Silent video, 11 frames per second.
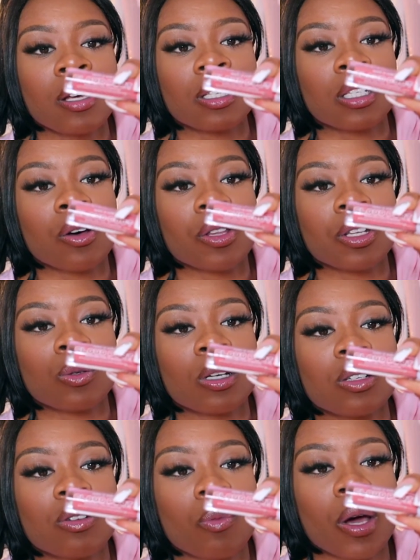So this one
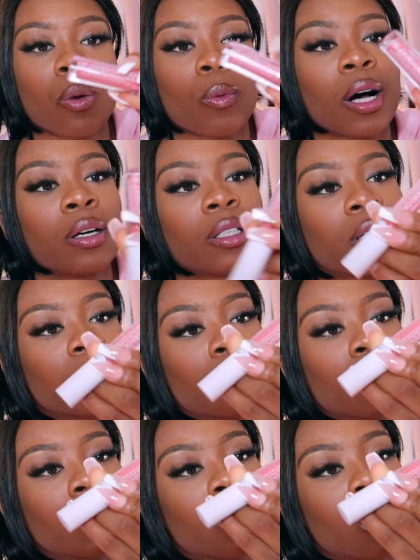is from Wet n Wild and it's
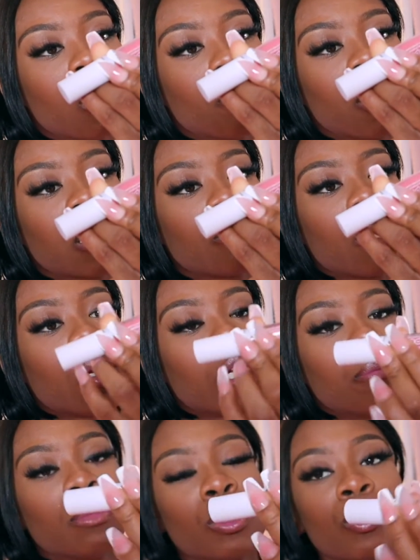called uh, Marshmallow
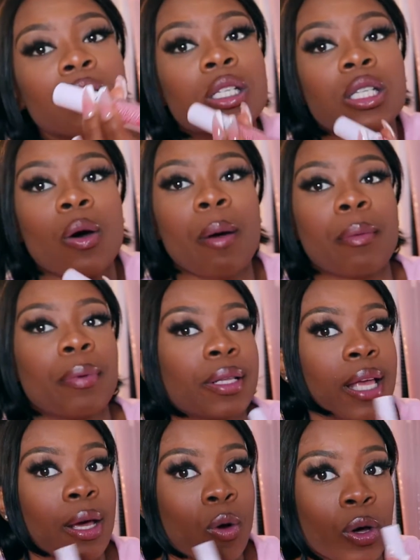Lip Mousse. So I would put
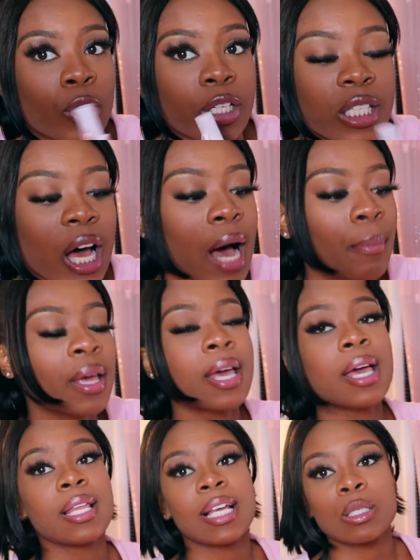that on on top
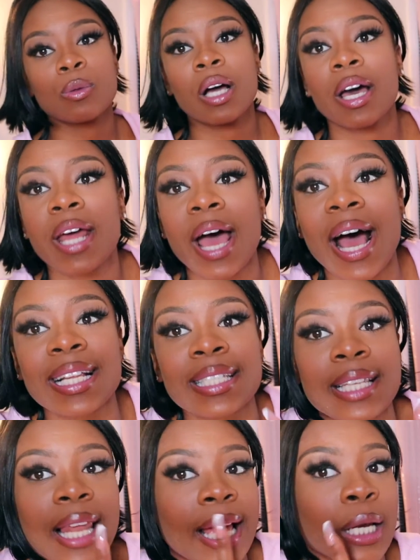and that's what kind of adds
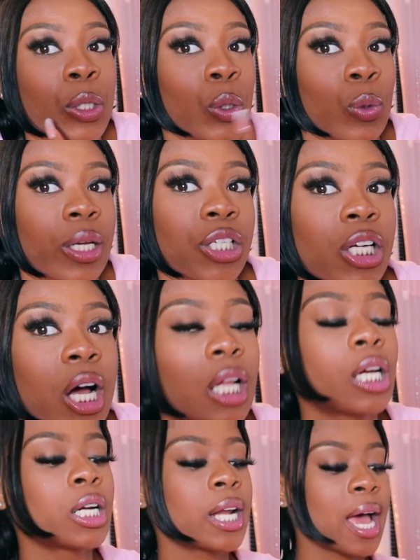the like nudish
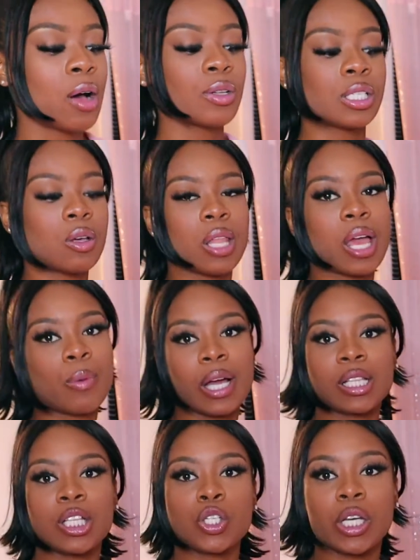color now. So like we
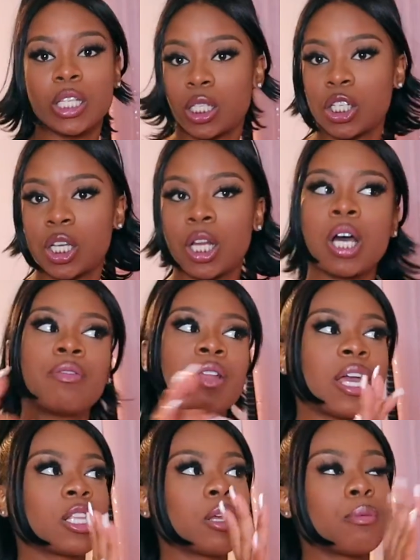got the transition of
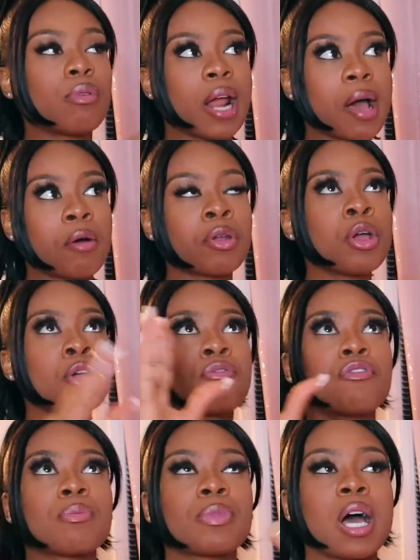like the brown
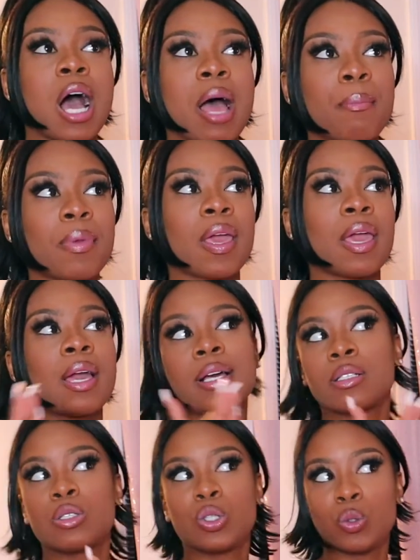from the hot pink
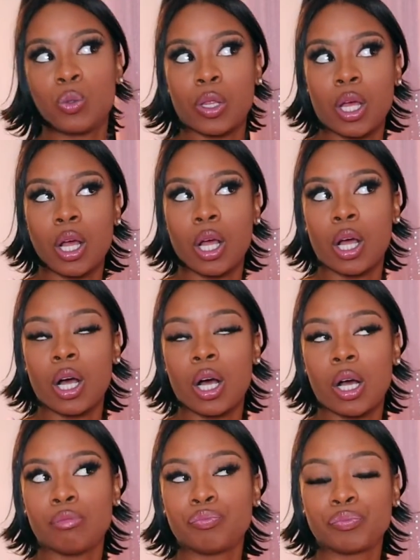to the
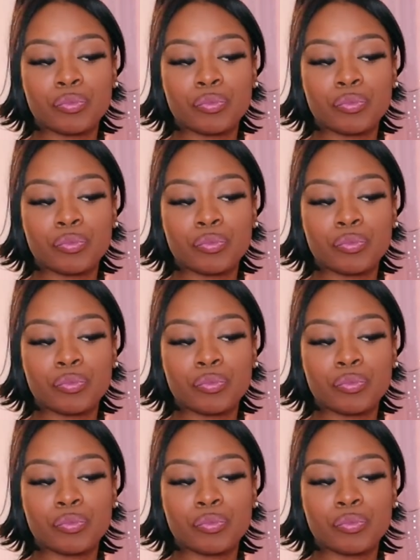um,